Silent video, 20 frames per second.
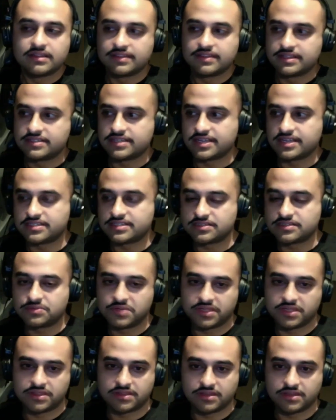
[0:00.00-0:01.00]
tested with
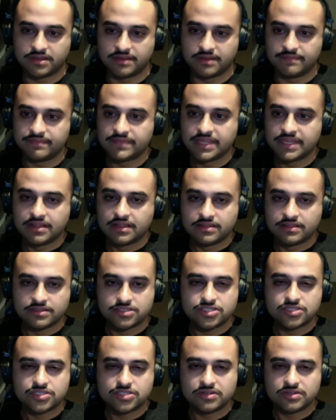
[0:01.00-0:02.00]
the
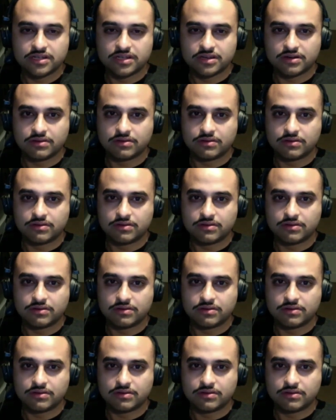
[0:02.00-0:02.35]
studio,